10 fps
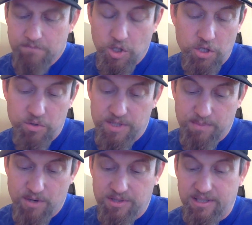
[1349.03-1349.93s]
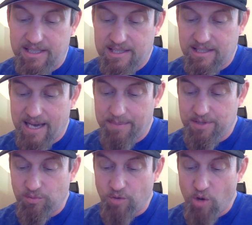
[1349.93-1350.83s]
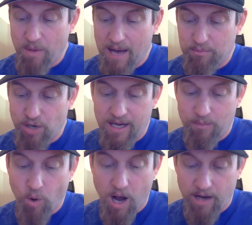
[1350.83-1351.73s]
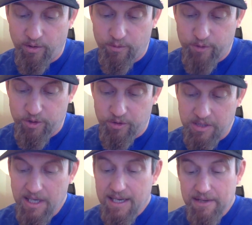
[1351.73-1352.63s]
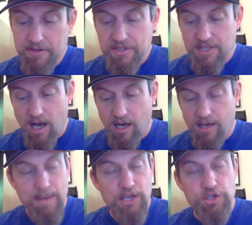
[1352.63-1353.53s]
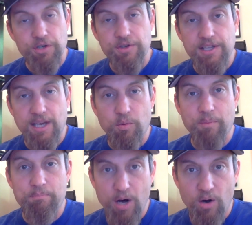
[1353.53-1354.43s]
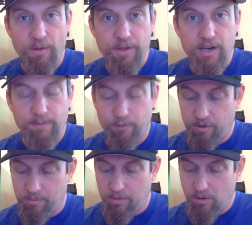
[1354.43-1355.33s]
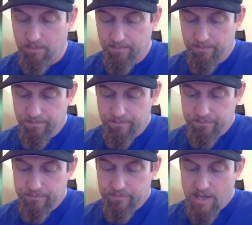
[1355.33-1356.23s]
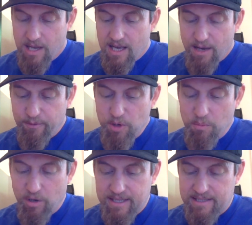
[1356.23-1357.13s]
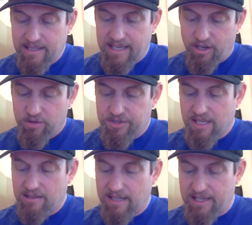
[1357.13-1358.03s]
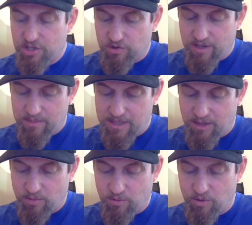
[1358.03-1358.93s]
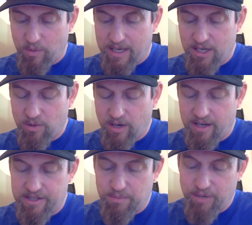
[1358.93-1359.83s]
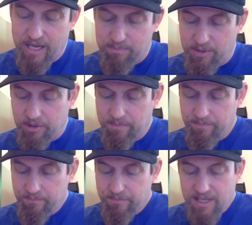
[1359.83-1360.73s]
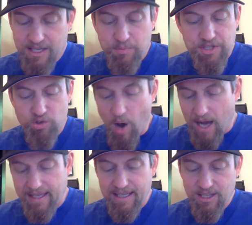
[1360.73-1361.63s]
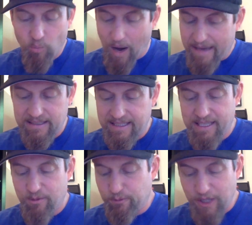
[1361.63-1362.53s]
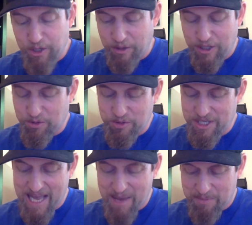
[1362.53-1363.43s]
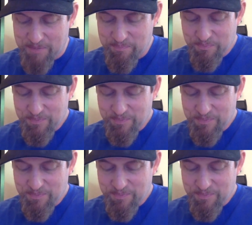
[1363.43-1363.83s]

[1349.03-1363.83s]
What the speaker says: The goose mostly slept, the robot brought him water and food, and the skunk made sure that they were both comfortable. A few mornings later, sunlight streamed in through the window and onto Brightbill, and he was squawking and waddling and fluttering through the cabin.